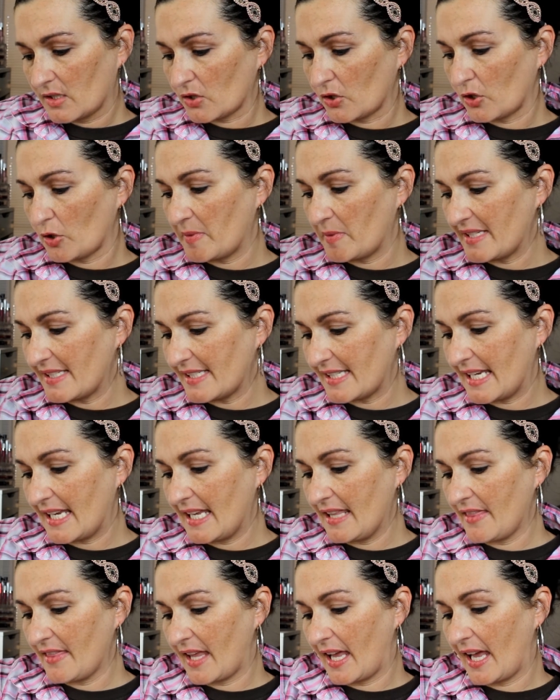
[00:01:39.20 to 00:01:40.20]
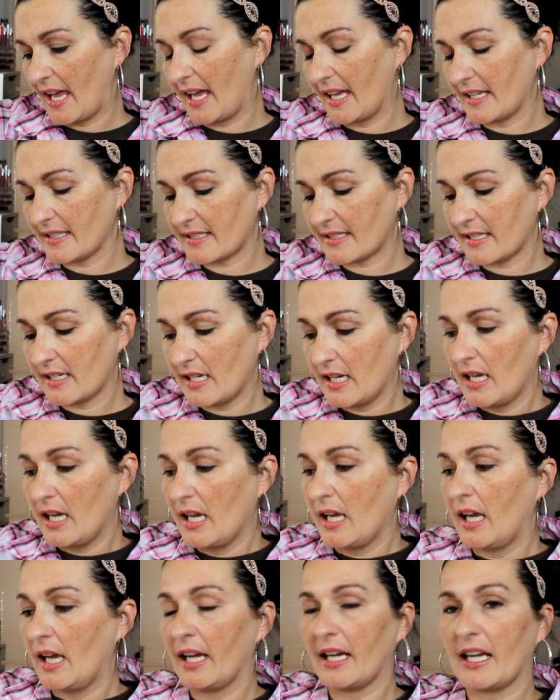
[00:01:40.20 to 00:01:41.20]
So you'll be seeing that.
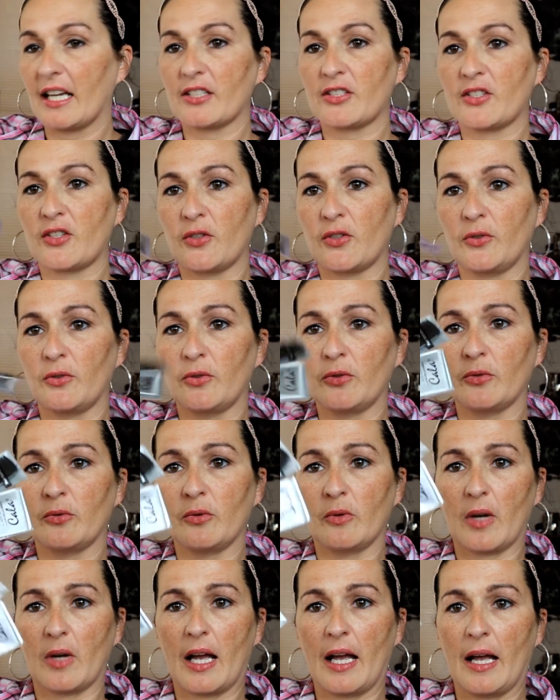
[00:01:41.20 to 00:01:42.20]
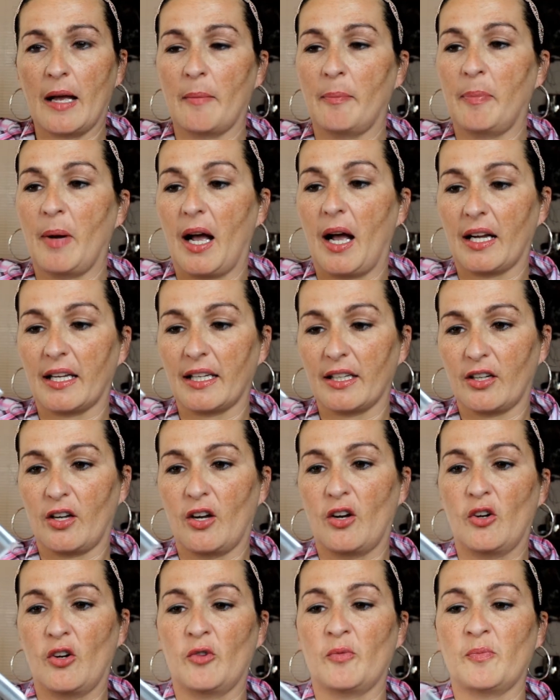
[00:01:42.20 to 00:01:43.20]
I got two um, pocket
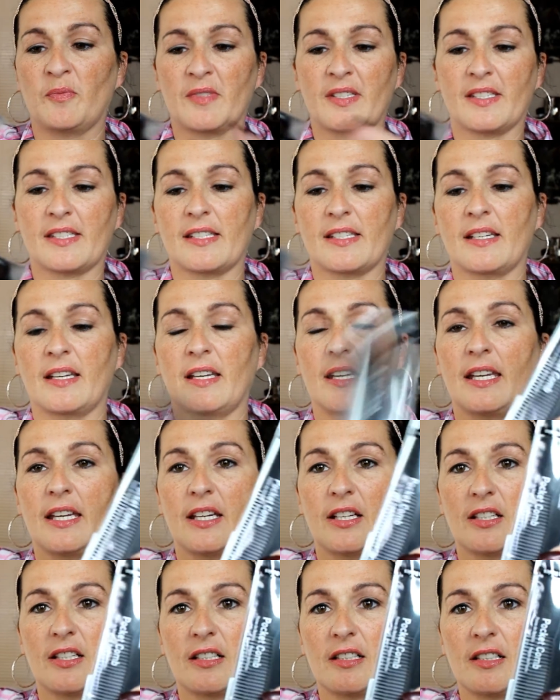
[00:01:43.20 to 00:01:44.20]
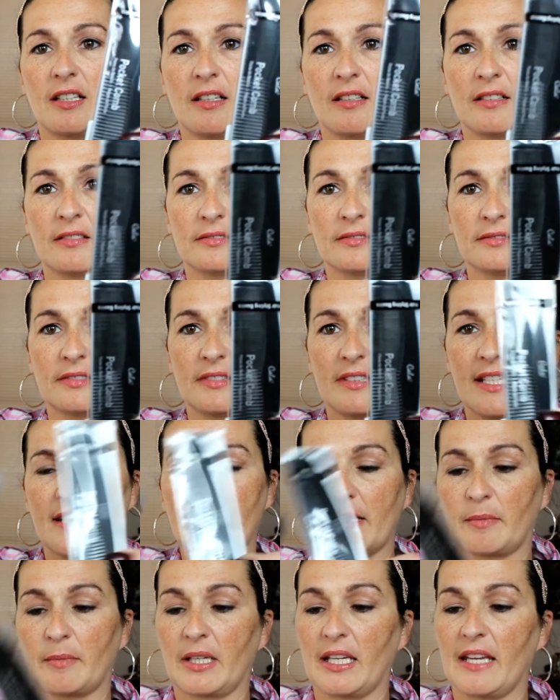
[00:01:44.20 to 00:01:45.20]
combs here. These
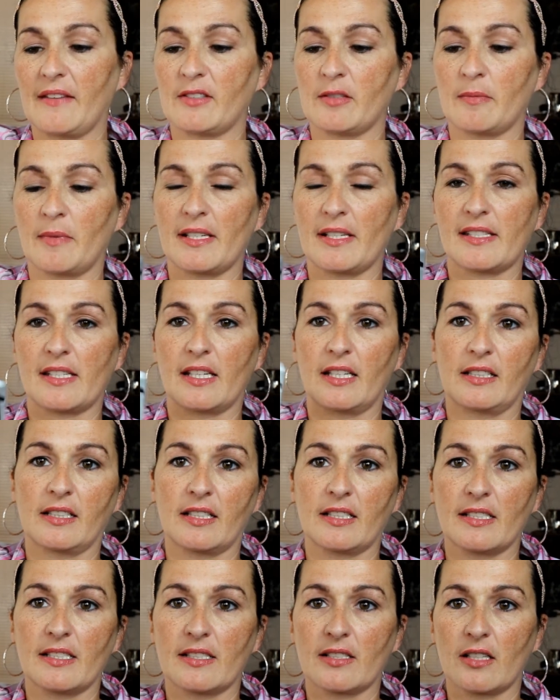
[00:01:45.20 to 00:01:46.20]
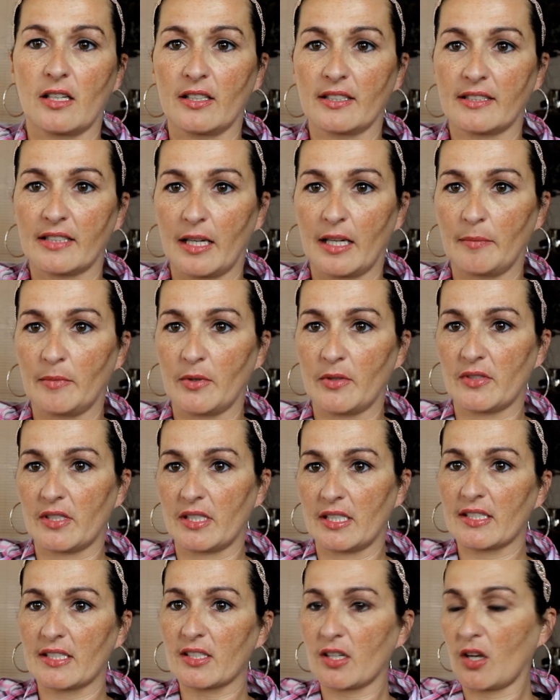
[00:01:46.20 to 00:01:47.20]
I'm going to give to my son because he's all the time losing
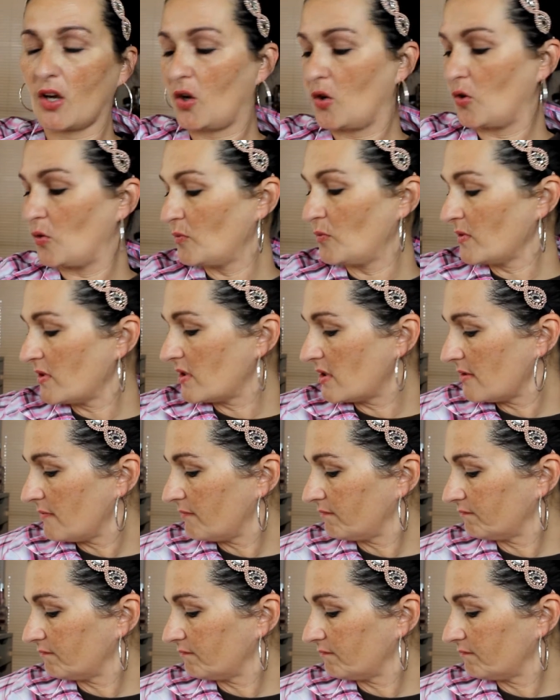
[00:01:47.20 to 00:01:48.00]
his combs.